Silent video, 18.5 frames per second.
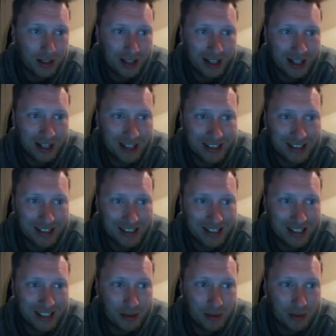and
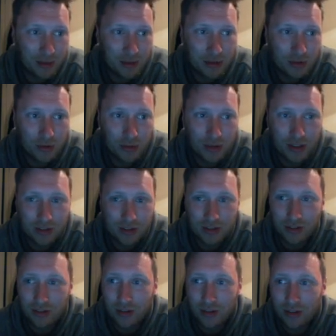now
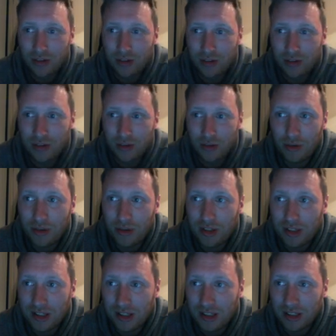
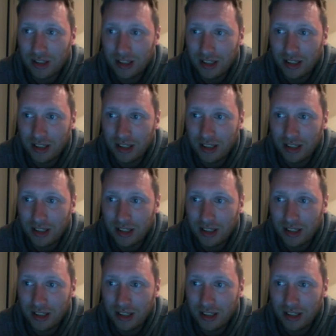2030.